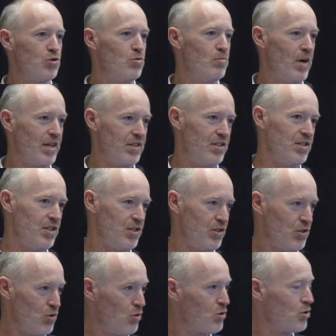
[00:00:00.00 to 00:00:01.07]
to make
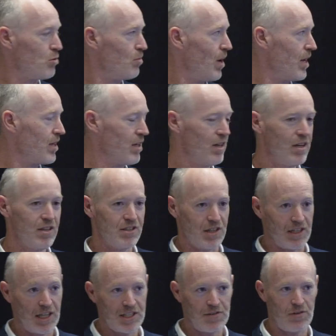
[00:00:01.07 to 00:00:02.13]
decisions or to
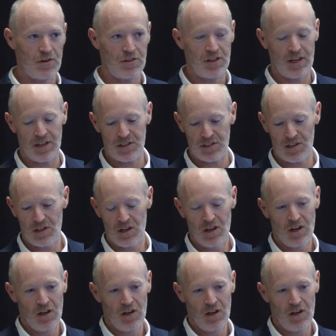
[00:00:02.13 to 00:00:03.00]
classify things,